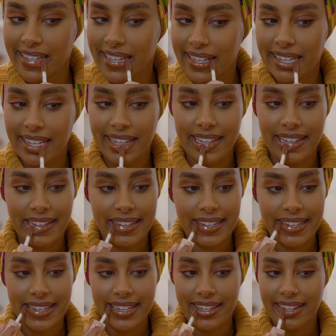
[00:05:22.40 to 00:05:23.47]
There's so many
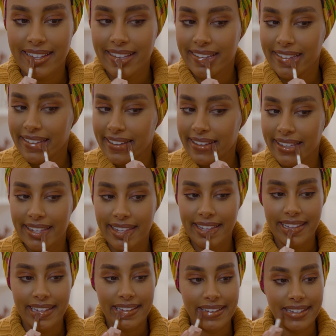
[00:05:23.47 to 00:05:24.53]
different options. It's like a
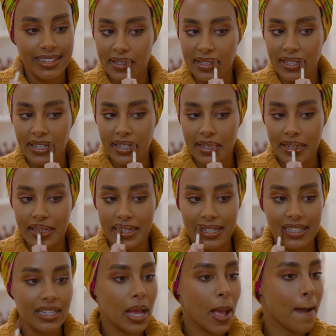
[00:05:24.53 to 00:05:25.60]
lip plumper.
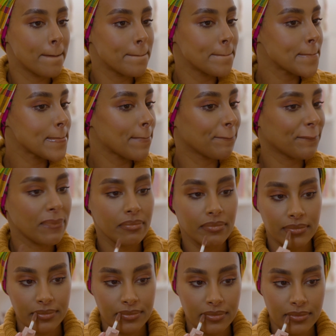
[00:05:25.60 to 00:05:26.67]
It wears really
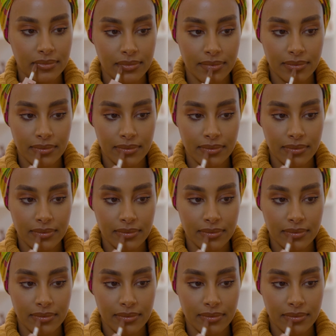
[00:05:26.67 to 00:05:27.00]
beautifully too.